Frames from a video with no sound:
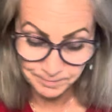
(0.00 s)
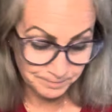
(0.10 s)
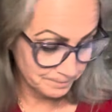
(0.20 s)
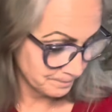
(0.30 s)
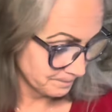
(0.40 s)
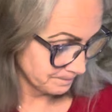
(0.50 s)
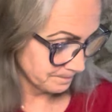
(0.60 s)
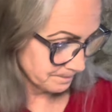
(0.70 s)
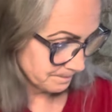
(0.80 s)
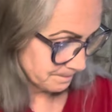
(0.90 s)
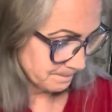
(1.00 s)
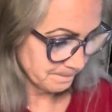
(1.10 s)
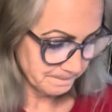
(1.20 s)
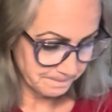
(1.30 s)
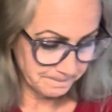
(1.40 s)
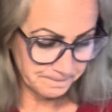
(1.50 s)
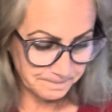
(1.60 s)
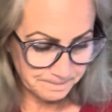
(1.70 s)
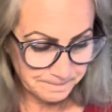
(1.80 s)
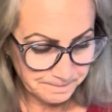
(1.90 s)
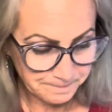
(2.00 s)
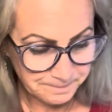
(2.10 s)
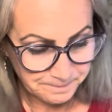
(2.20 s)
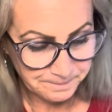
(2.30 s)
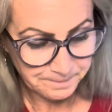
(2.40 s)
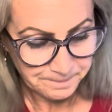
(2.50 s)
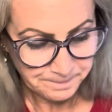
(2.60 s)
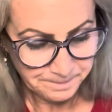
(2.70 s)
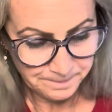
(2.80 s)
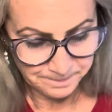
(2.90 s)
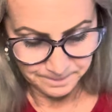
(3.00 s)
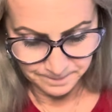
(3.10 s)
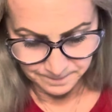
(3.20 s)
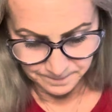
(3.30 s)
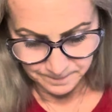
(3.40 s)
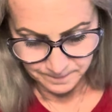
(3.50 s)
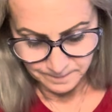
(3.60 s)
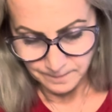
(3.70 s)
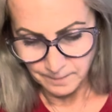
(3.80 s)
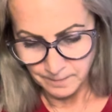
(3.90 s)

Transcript: Nothing is said.